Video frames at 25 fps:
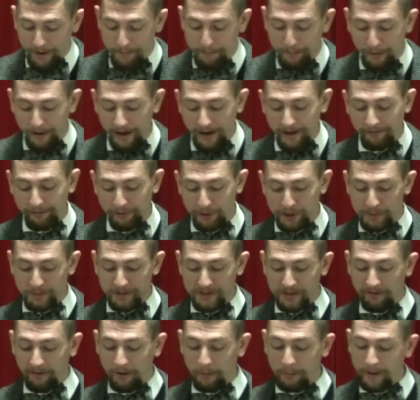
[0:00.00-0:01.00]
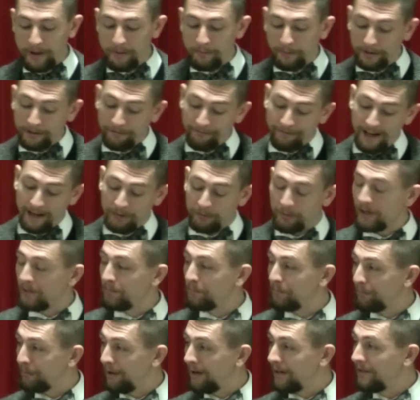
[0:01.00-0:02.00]
in praying for specific people. In fact, we
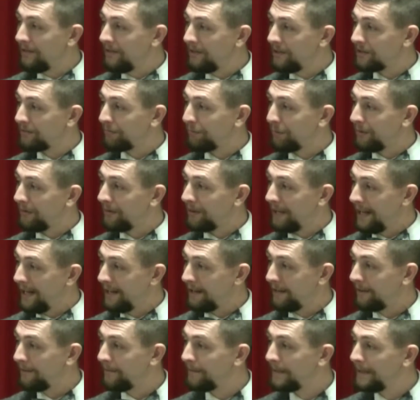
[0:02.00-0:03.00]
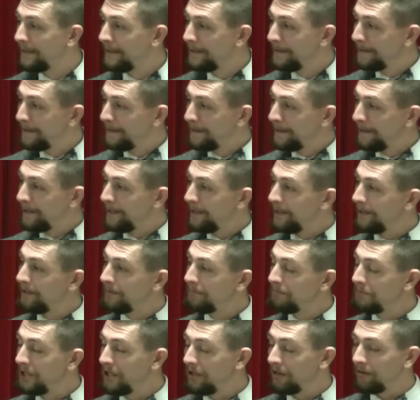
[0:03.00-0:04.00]
prayed this for Lana a
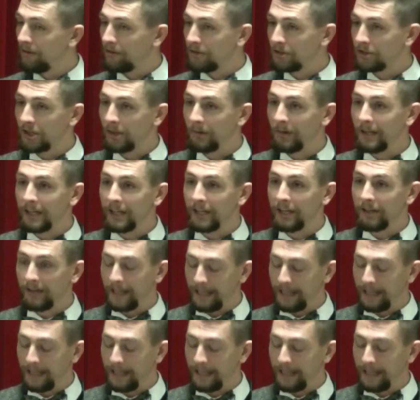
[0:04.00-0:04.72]
year or so ago,